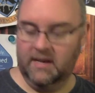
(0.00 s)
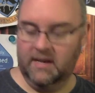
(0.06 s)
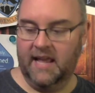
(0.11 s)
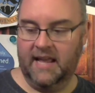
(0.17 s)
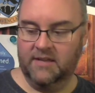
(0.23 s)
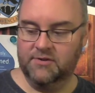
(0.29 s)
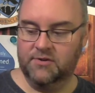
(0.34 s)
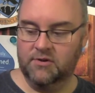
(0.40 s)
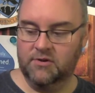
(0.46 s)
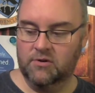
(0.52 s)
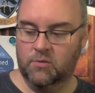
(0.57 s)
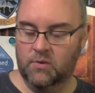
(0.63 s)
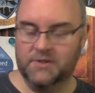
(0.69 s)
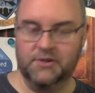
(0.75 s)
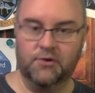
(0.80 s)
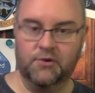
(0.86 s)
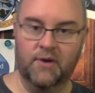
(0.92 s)
cancer
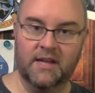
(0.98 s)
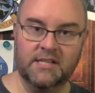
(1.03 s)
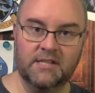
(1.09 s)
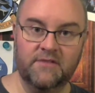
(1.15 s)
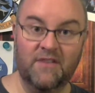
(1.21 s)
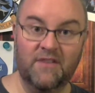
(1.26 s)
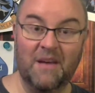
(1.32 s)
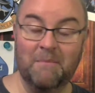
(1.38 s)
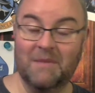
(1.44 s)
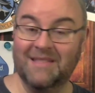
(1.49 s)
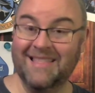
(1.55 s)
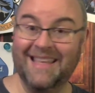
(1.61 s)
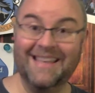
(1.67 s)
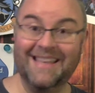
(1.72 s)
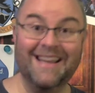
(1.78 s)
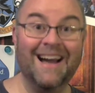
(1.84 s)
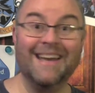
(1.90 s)
was aggressive, but
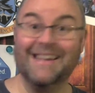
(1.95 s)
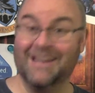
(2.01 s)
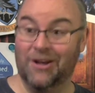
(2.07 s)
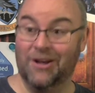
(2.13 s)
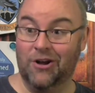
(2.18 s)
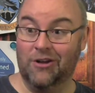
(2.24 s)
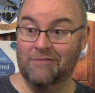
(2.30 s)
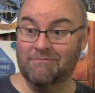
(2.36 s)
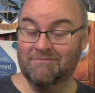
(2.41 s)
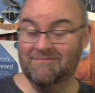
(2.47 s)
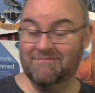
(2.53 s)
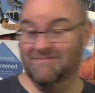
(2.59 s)
they got it all.